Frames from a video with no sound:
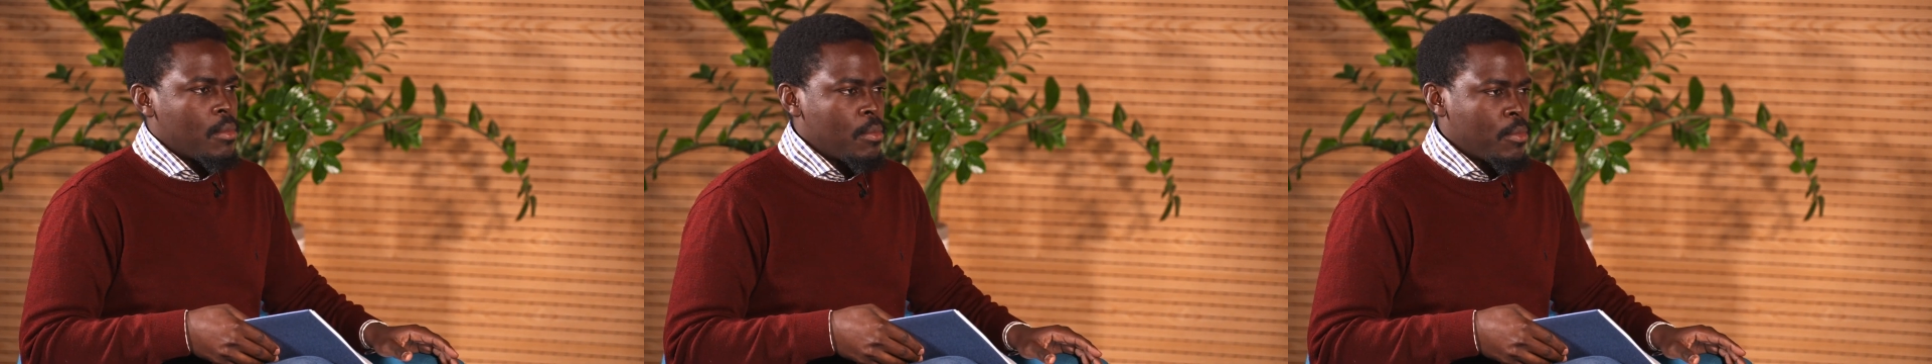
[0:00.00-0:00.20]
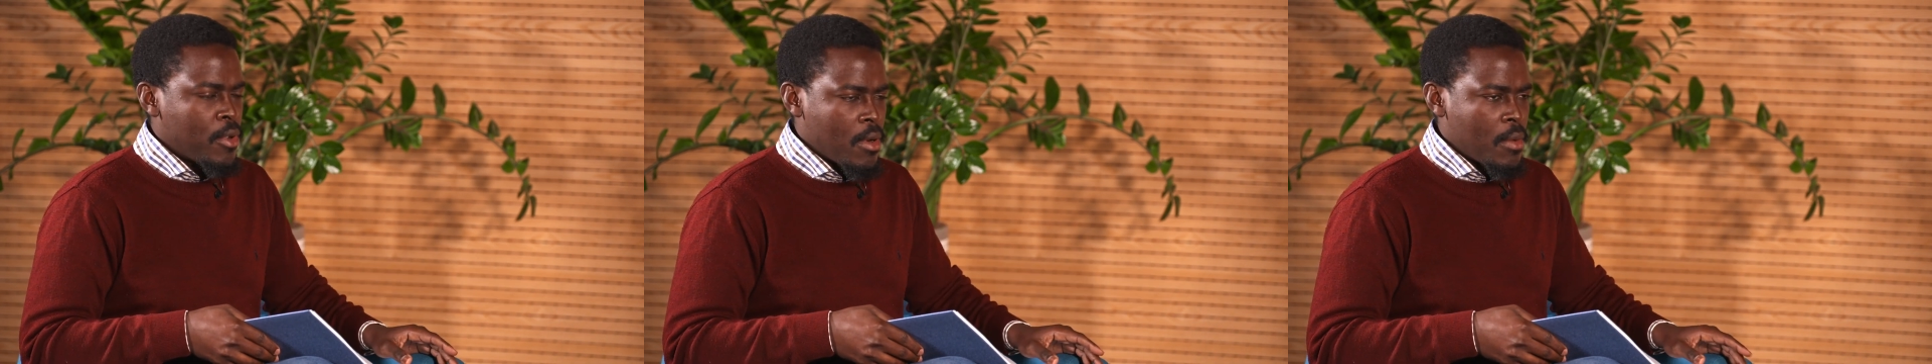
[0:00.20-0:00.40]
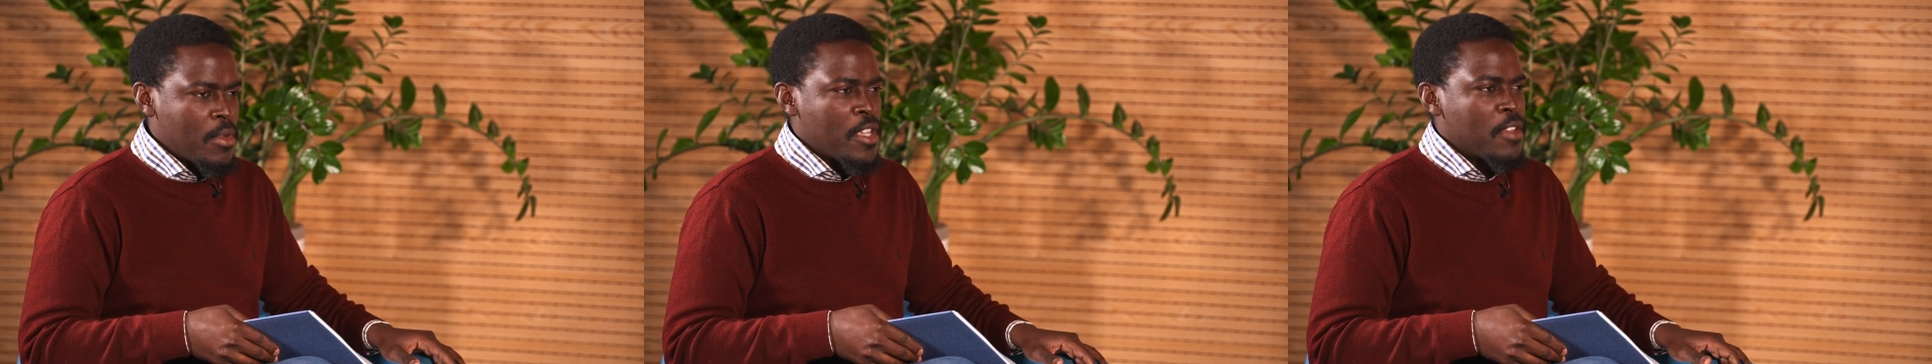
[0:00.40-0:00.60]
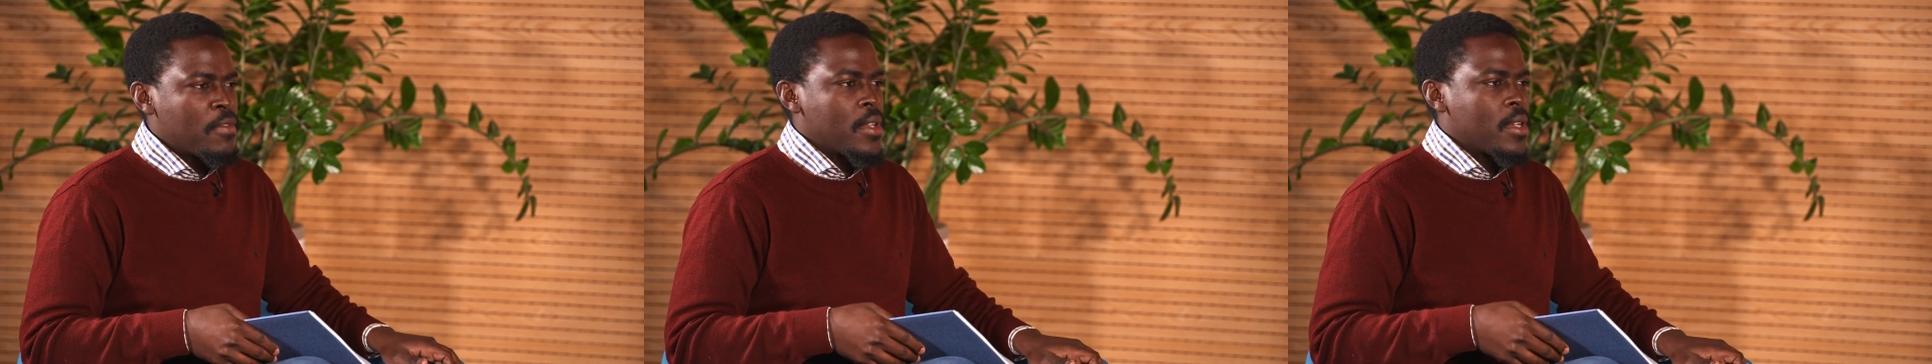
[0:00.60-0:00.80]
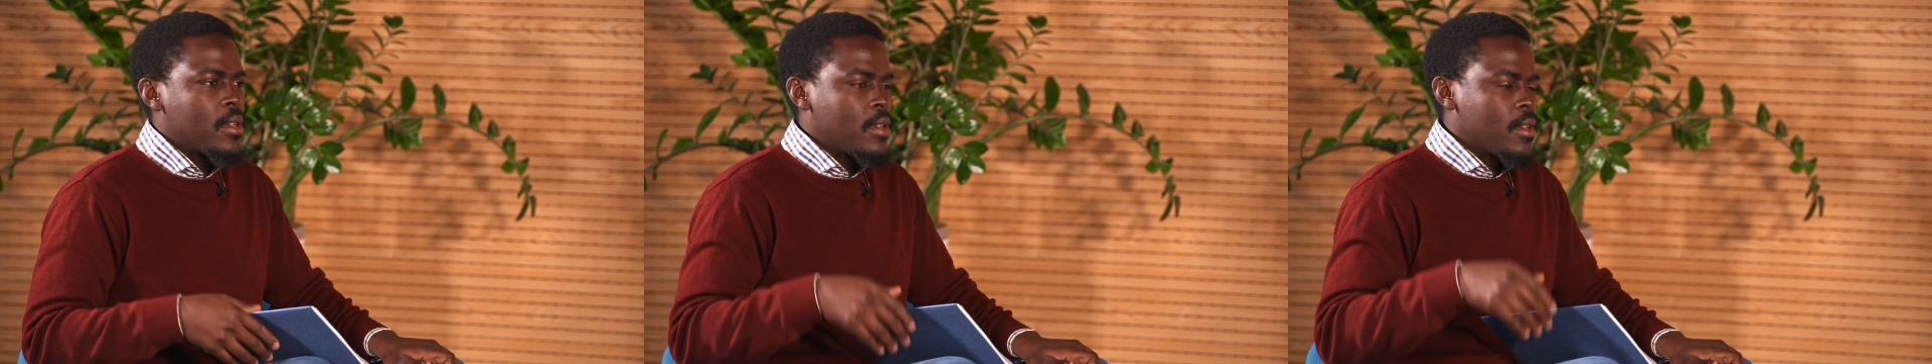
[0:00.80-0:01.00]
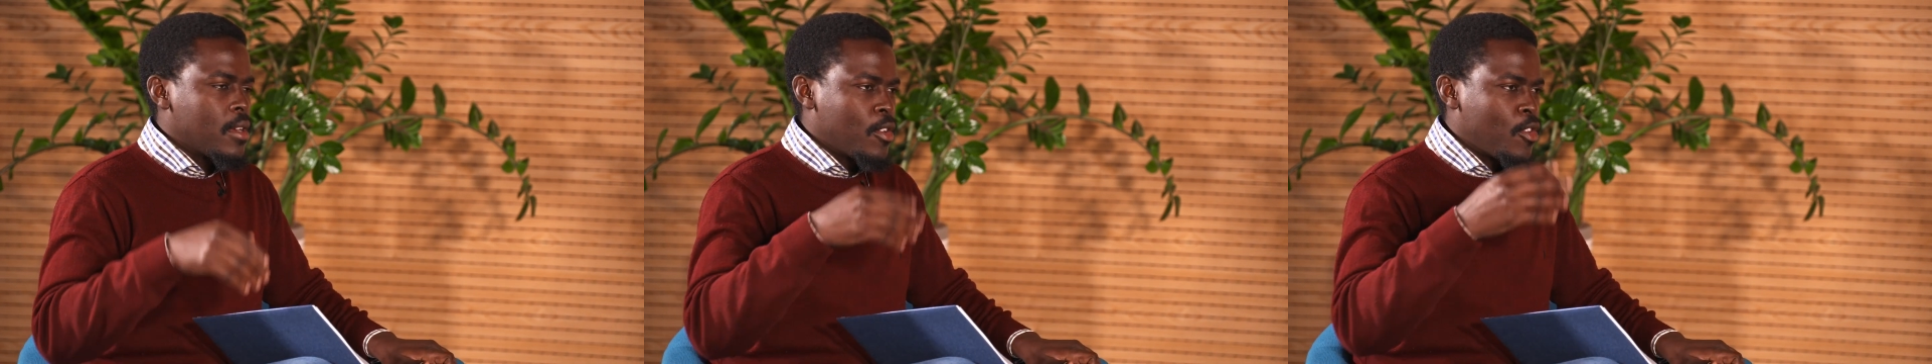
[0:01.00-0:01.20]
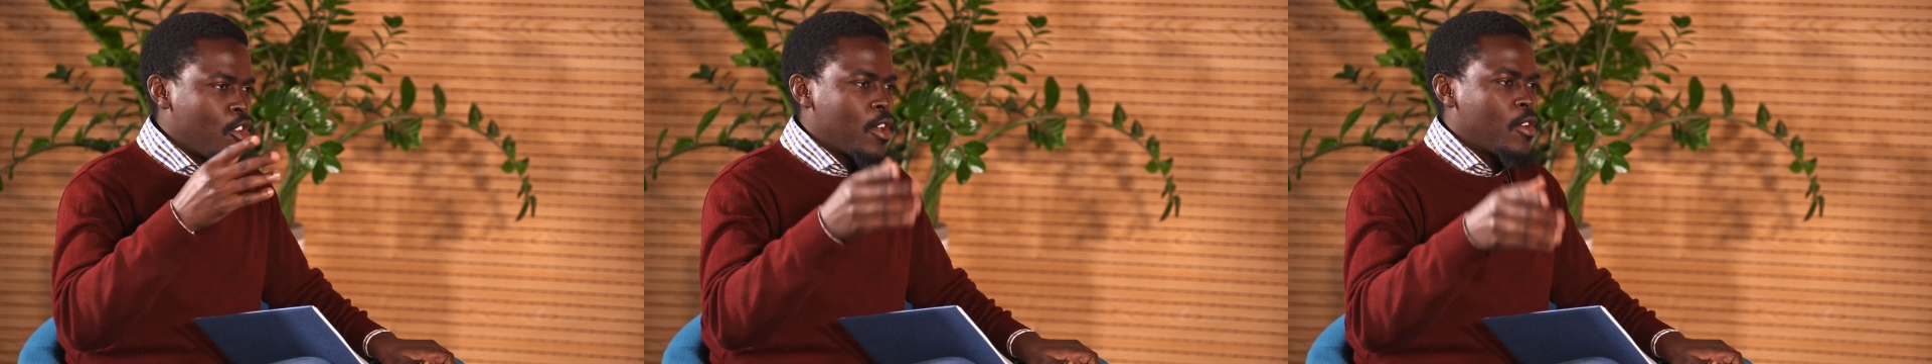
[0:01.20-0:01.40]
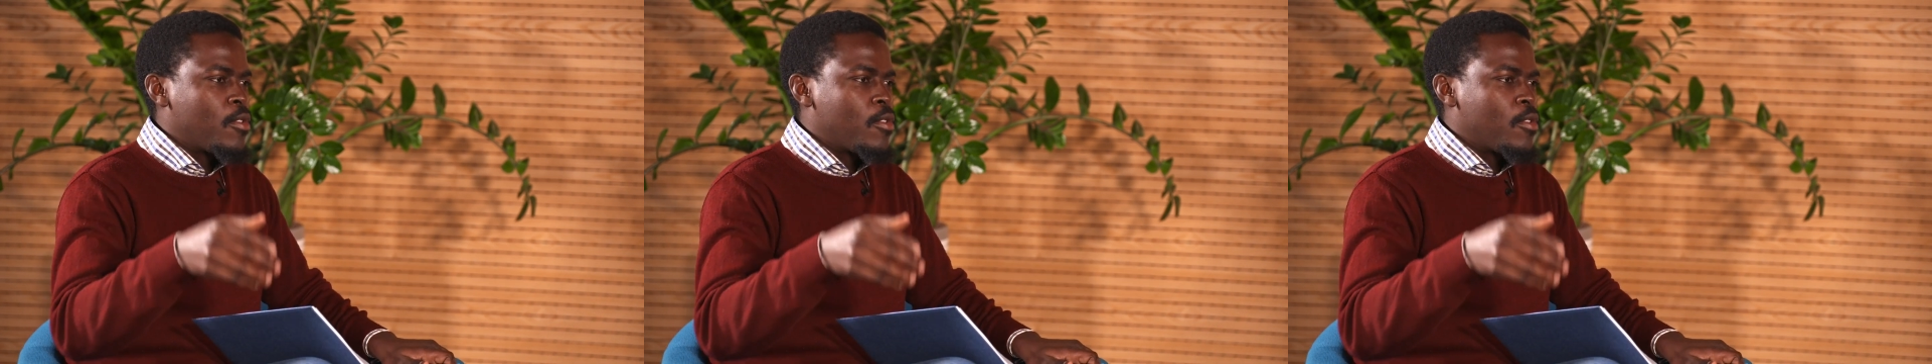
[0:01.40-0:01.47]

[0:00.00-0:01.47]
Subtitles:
probably even going